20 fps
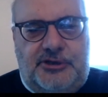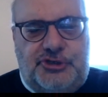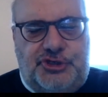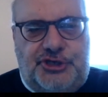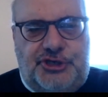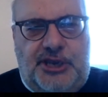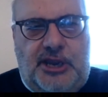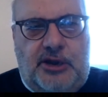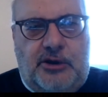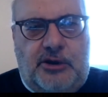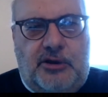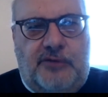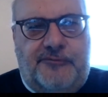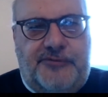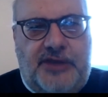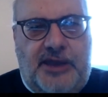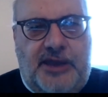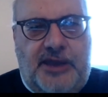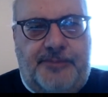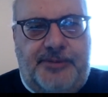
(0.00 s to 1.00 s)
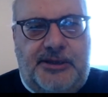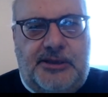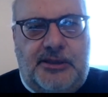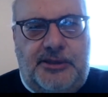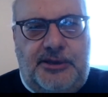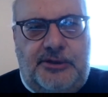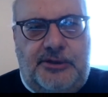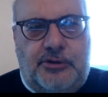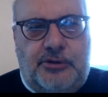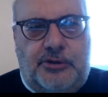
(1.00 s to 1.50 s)
share of capital
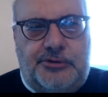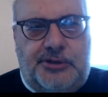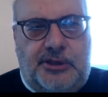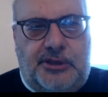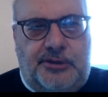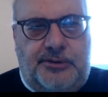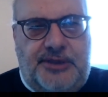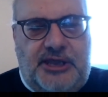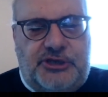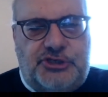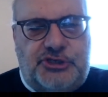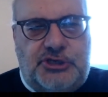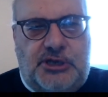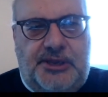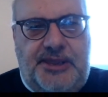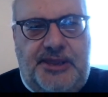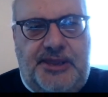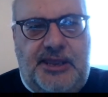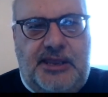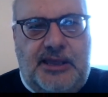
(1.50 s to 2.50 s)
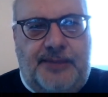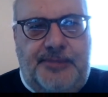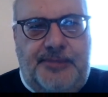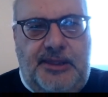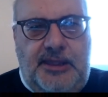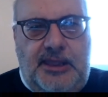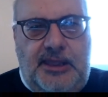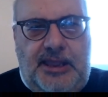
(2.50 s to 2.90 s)
in total national income